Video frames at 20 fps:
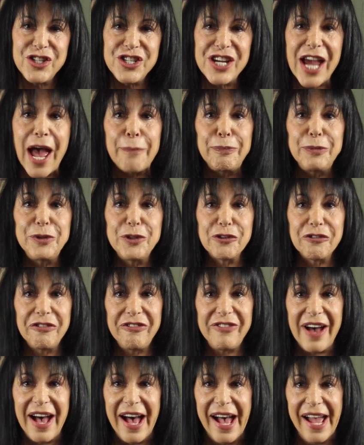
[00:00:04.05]
Chapter
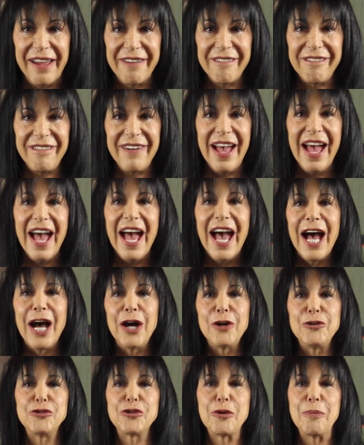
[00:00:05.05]
5
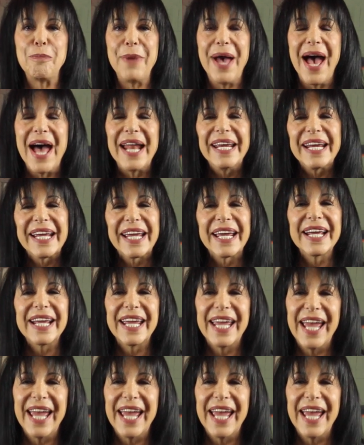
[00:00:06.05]
How Dramatic